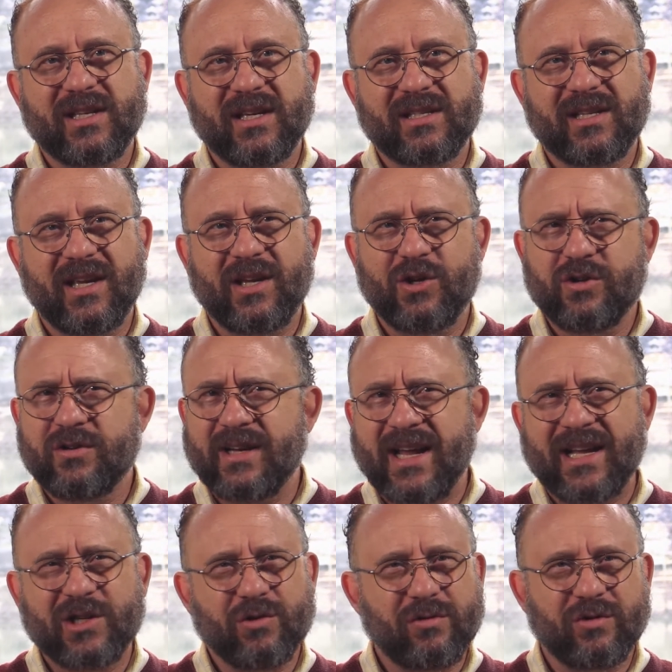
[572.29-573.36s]
like saying your
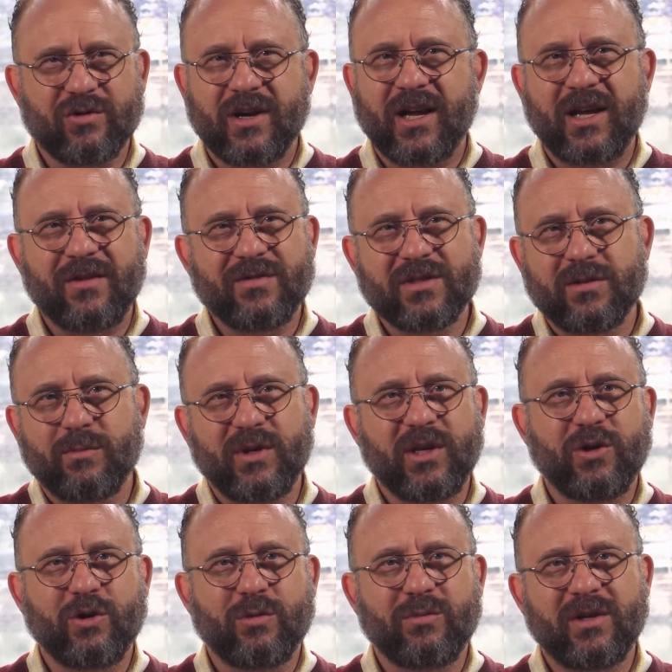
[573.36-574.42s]
natural drives to be
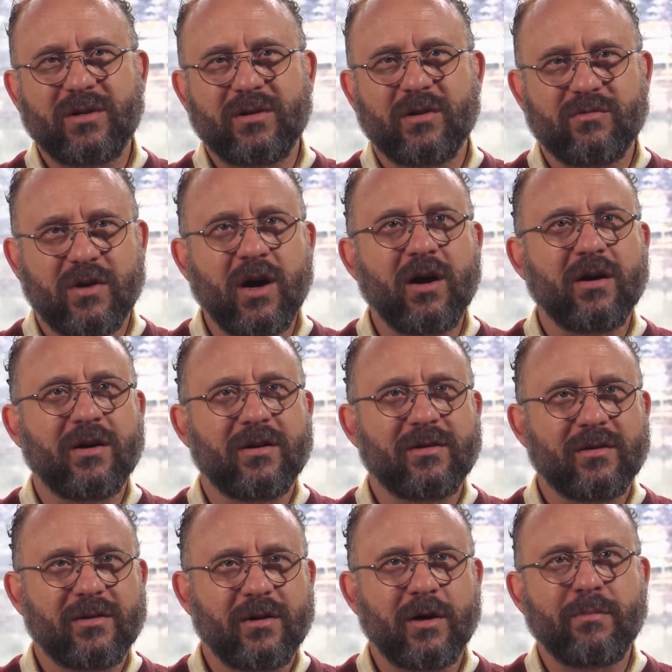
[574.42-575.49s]
human are wrong,
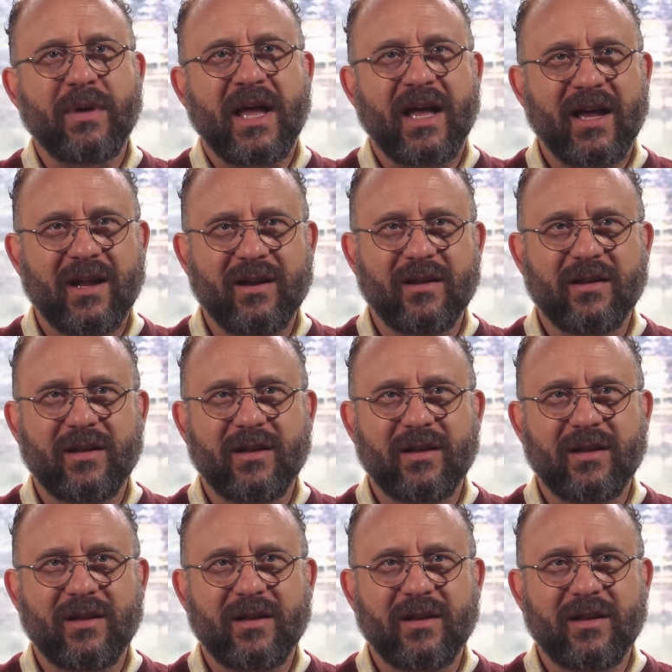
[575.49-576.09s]
are bad.